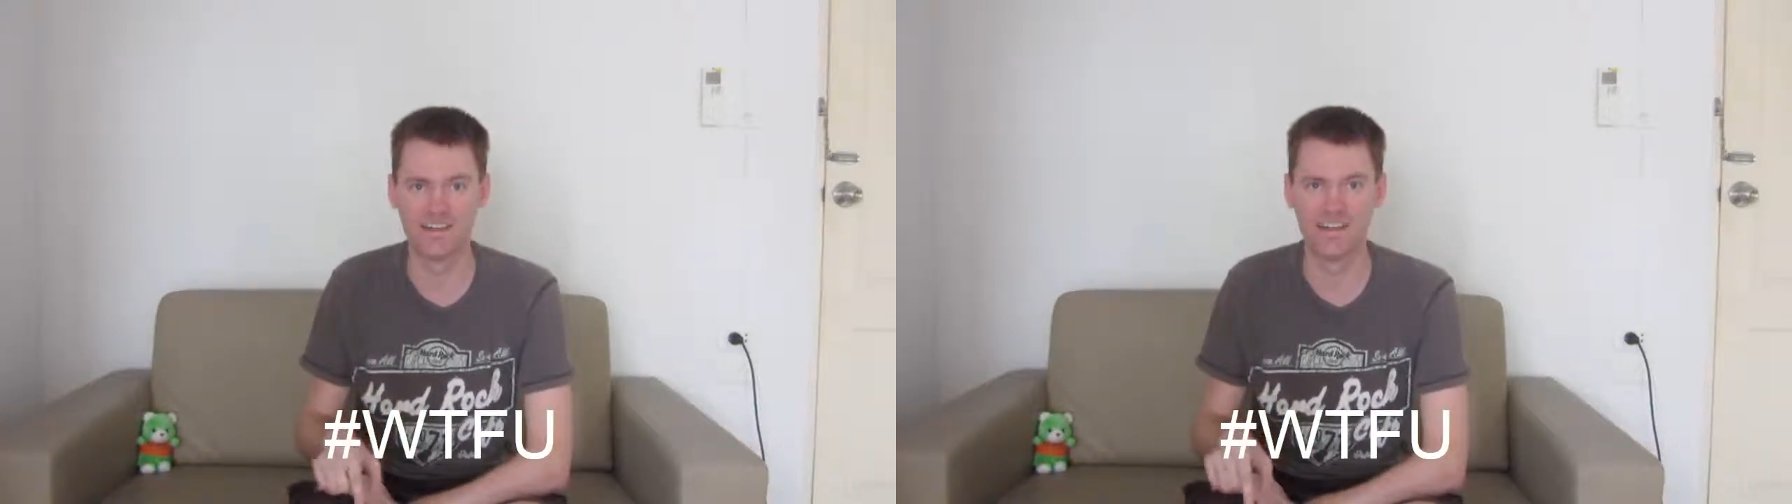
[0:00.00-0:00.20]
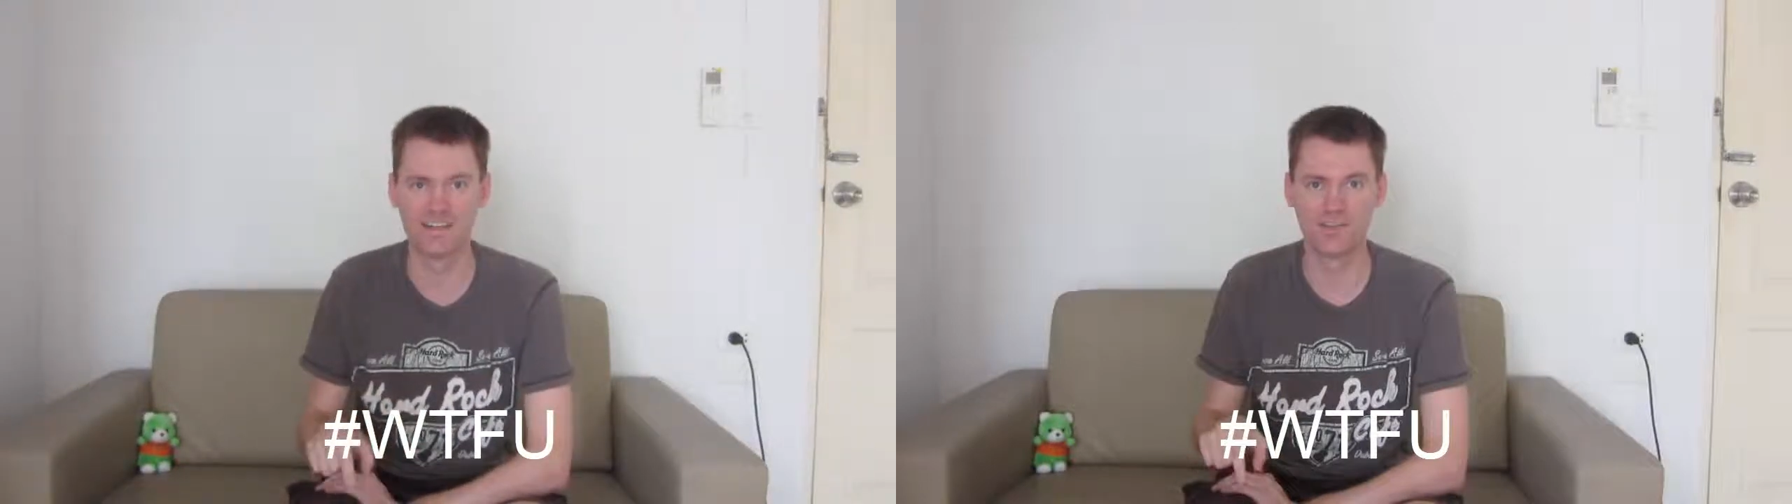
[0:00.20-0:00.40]

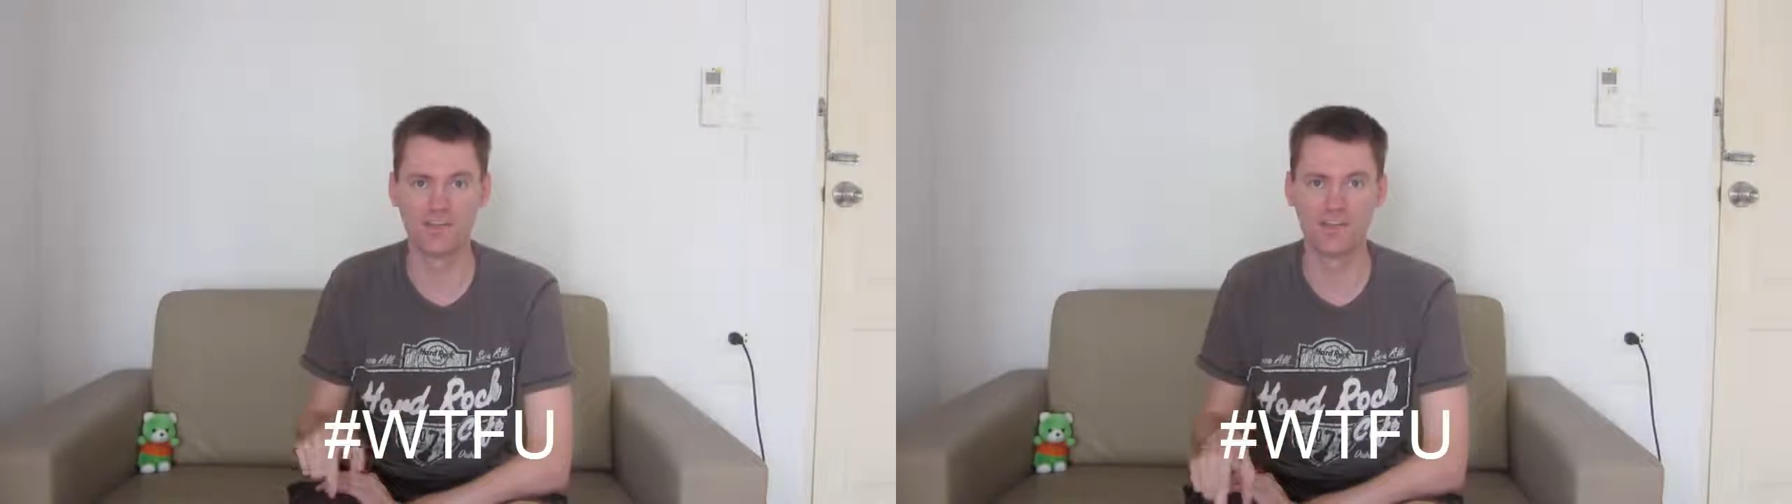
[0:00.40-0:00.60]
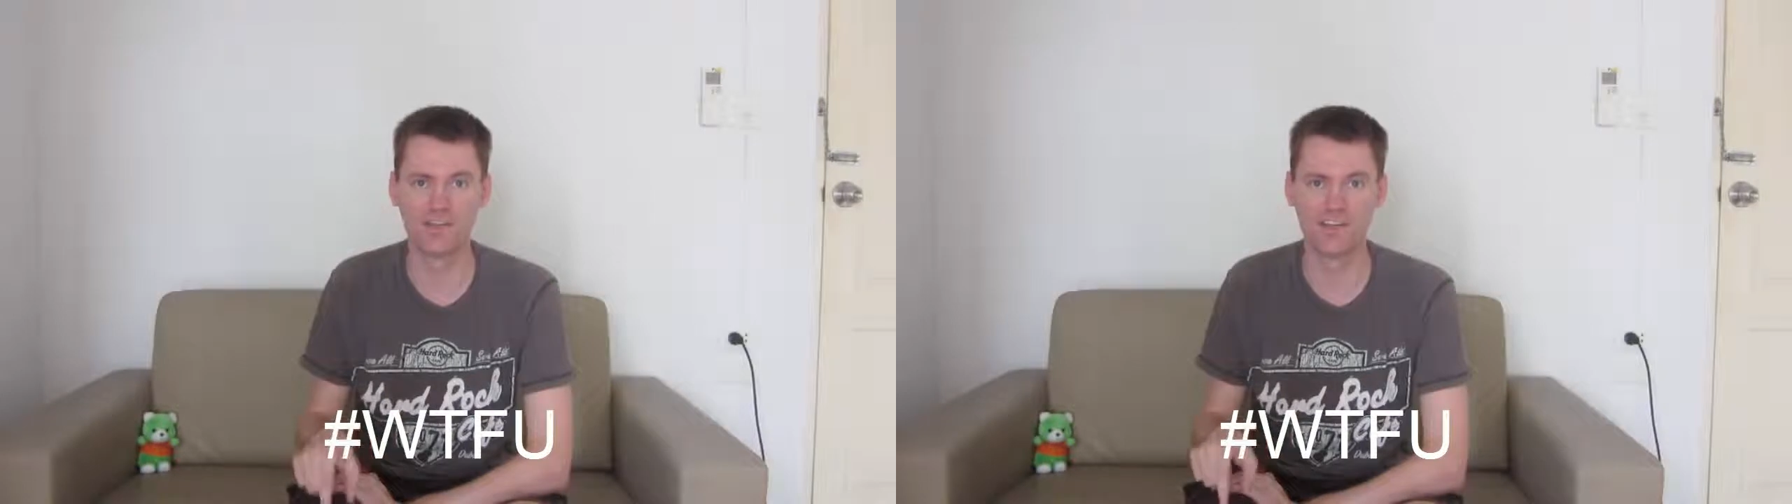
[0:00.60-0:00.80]
and
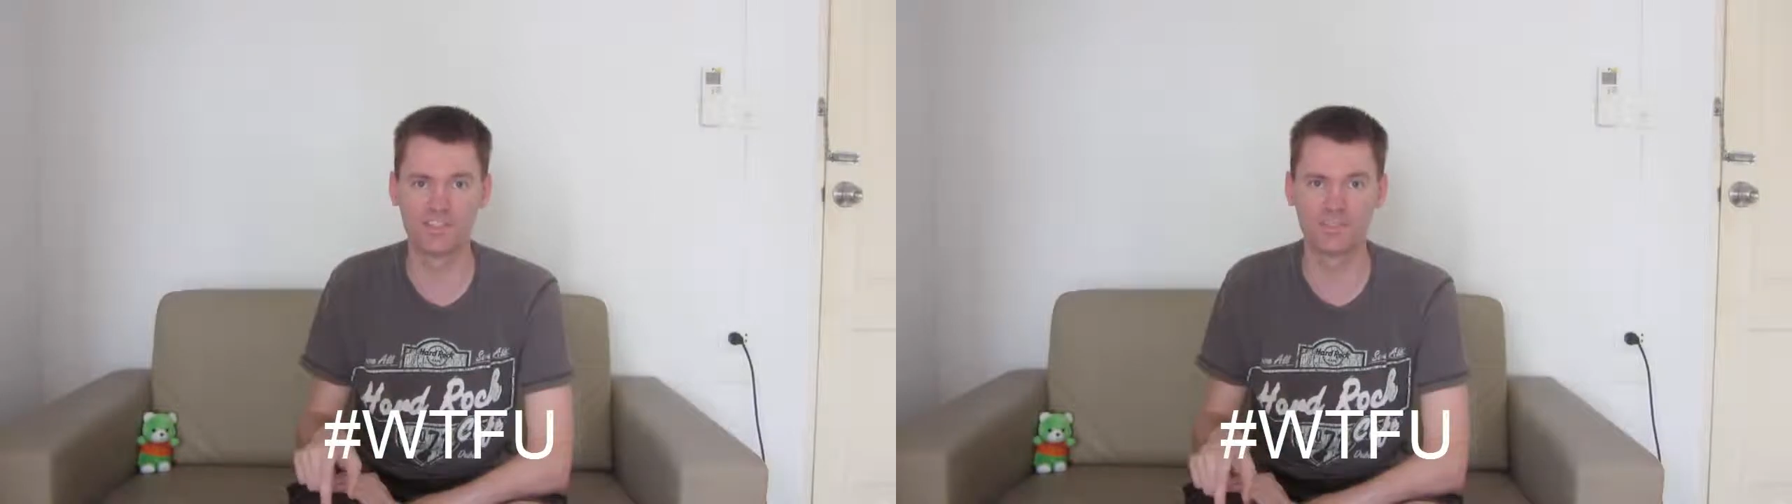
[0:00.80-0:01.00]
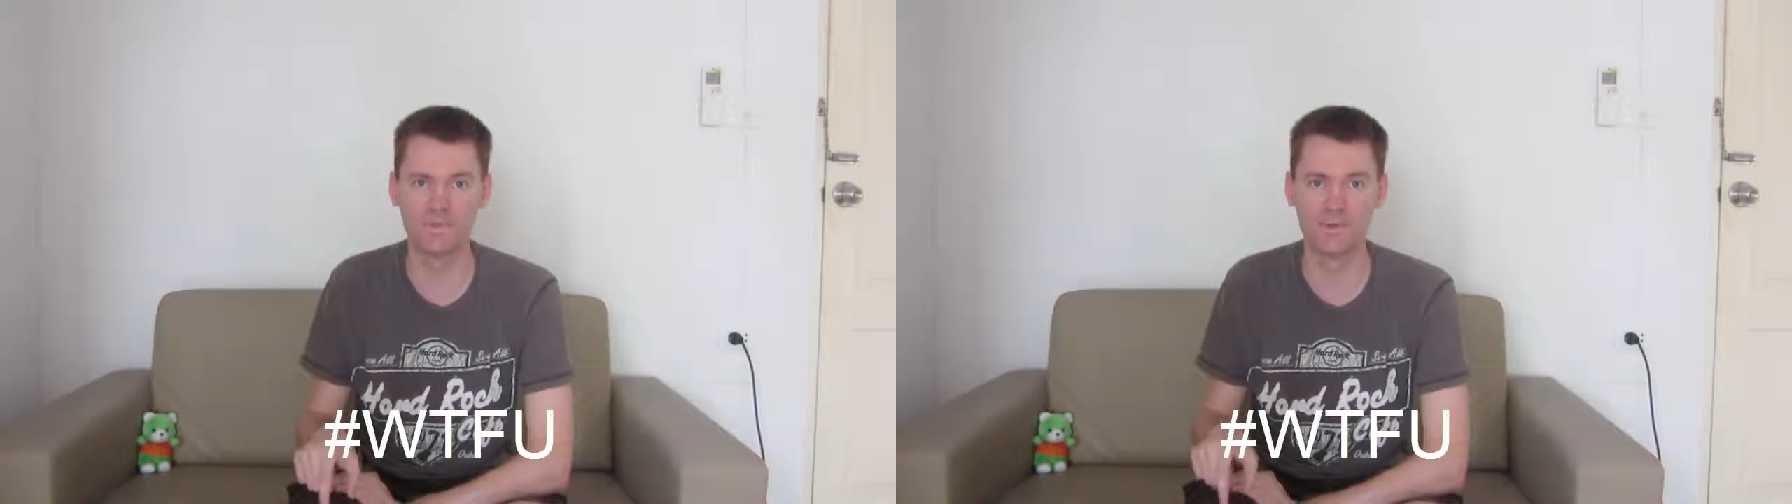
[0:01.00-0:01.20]
Google has
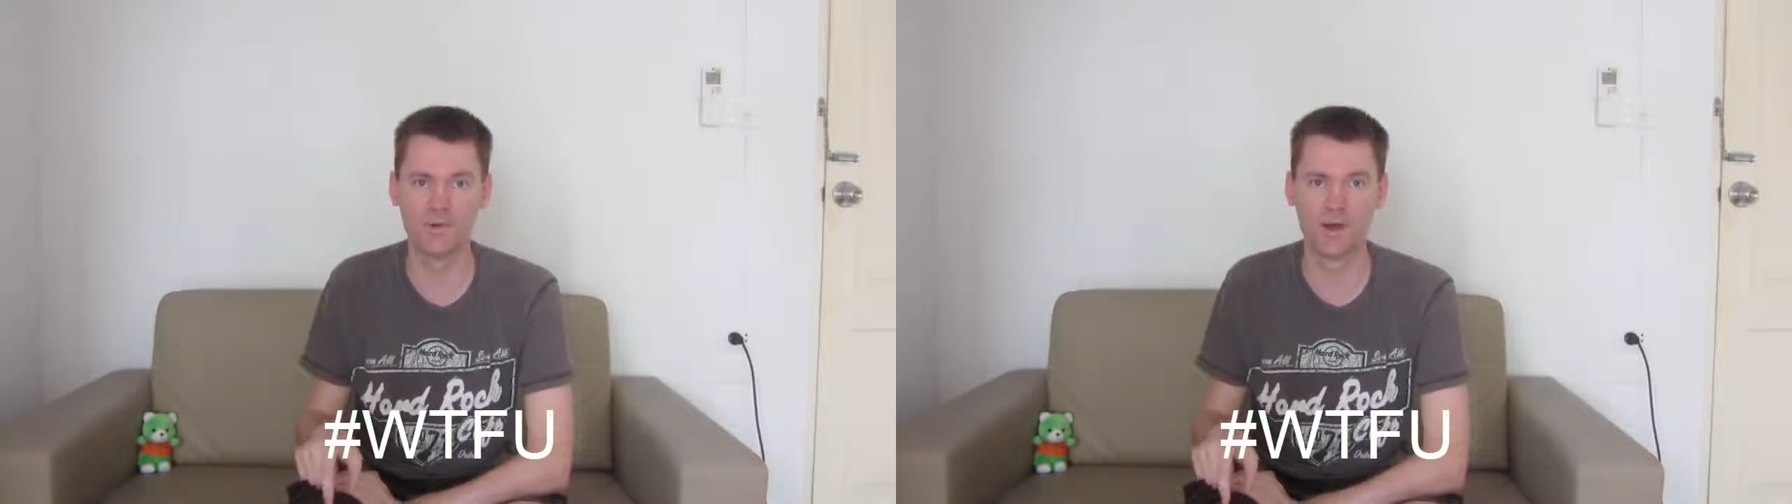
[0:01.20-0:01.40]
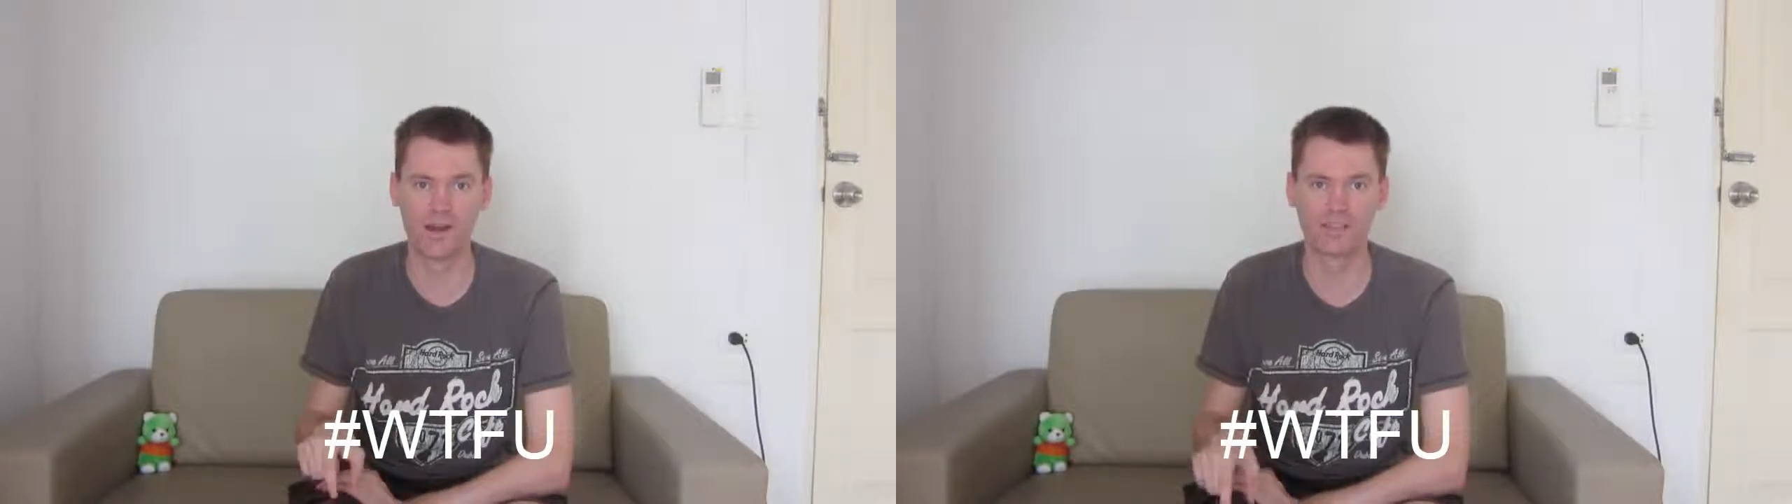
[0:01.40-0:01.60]
to be
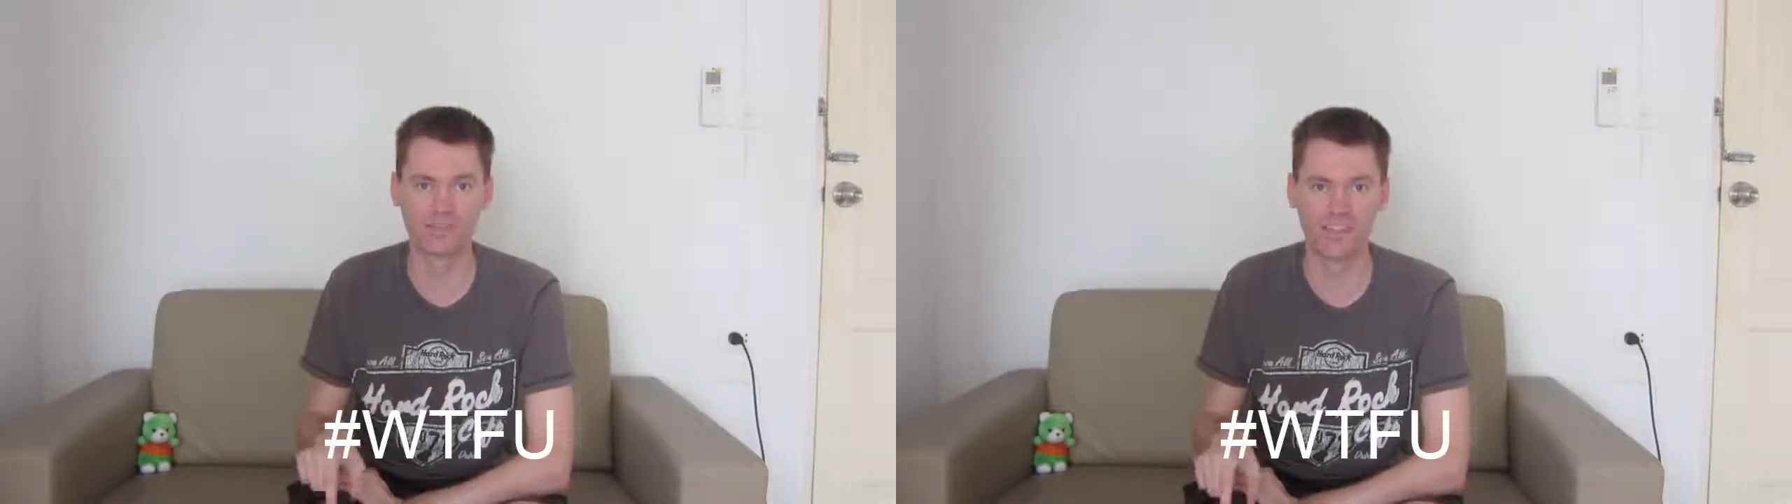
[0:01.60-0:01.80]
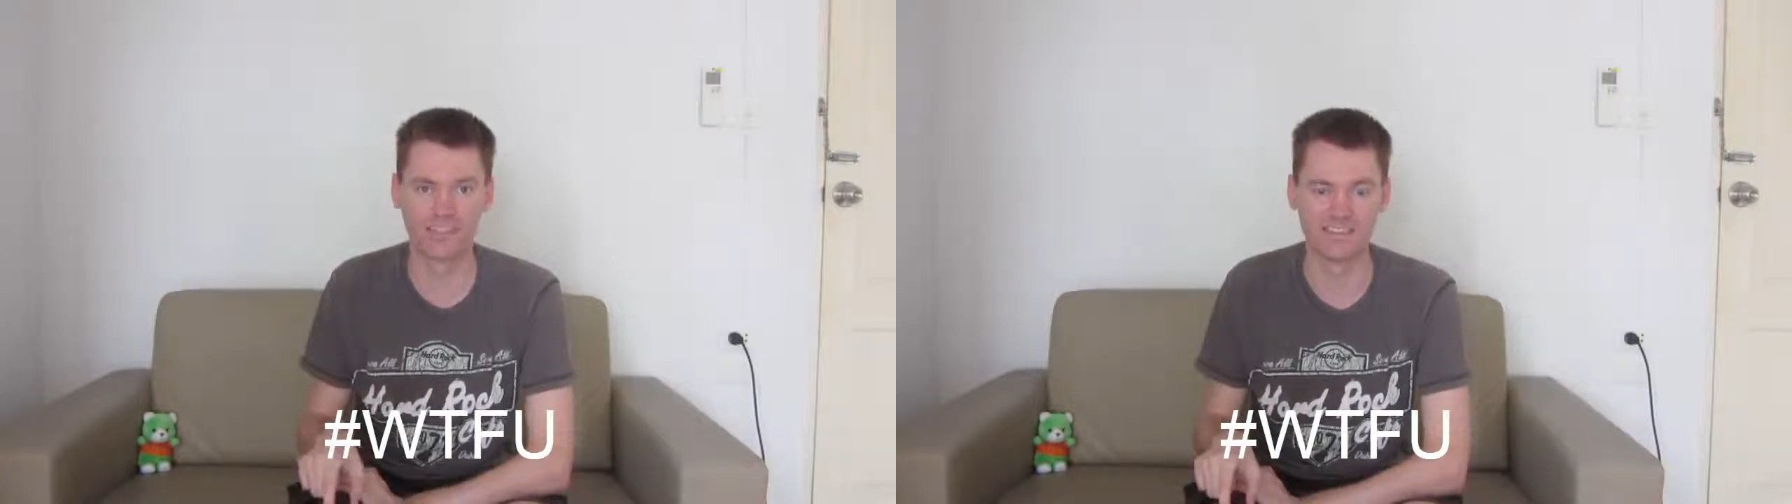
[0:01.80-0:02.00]
aware of
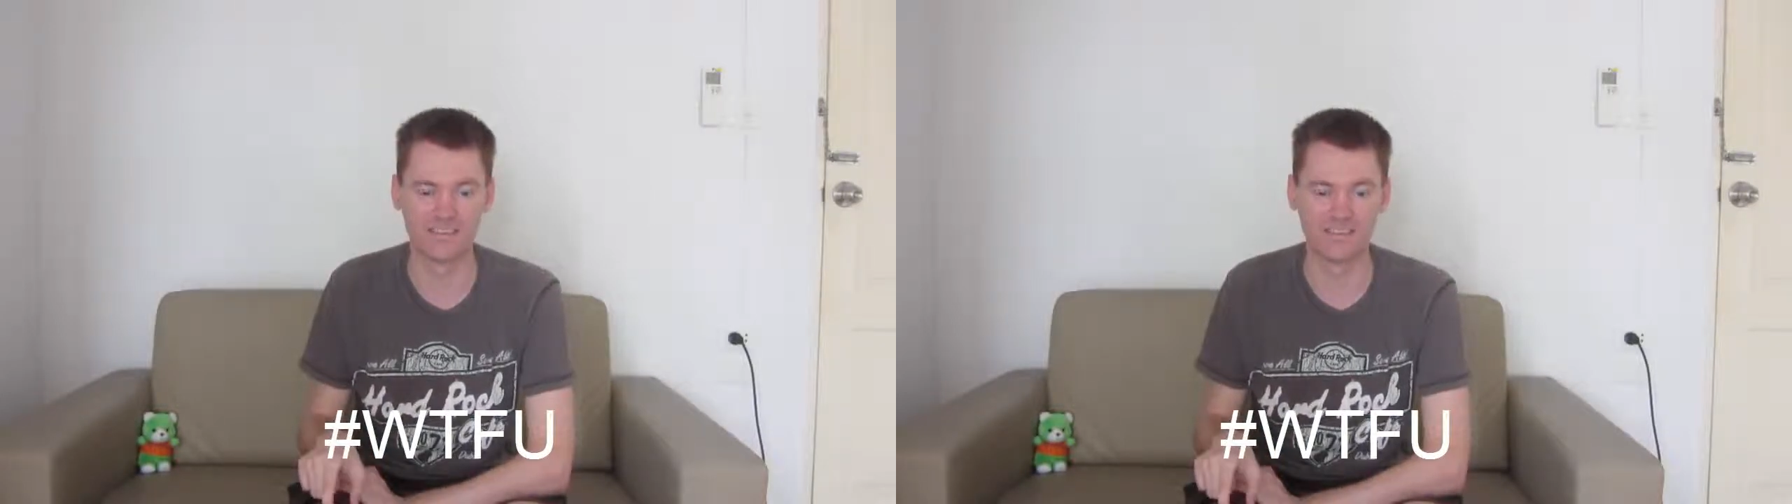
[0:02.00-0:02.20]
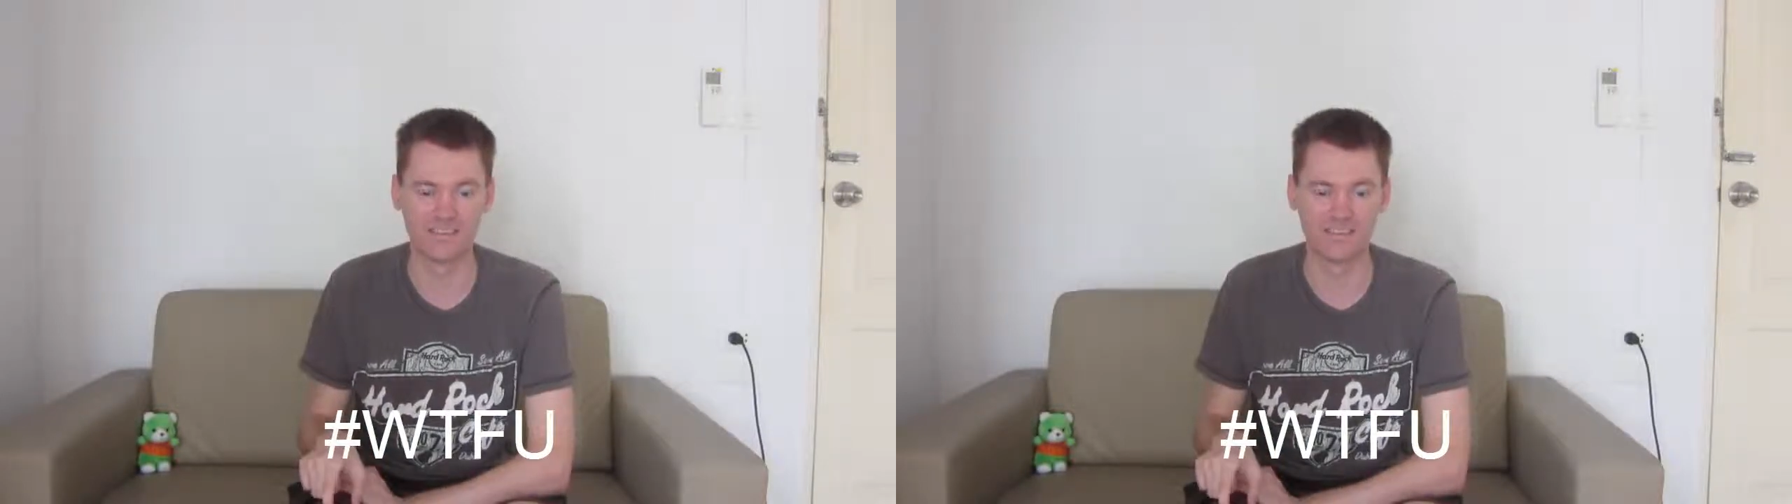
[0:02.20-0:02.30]
that.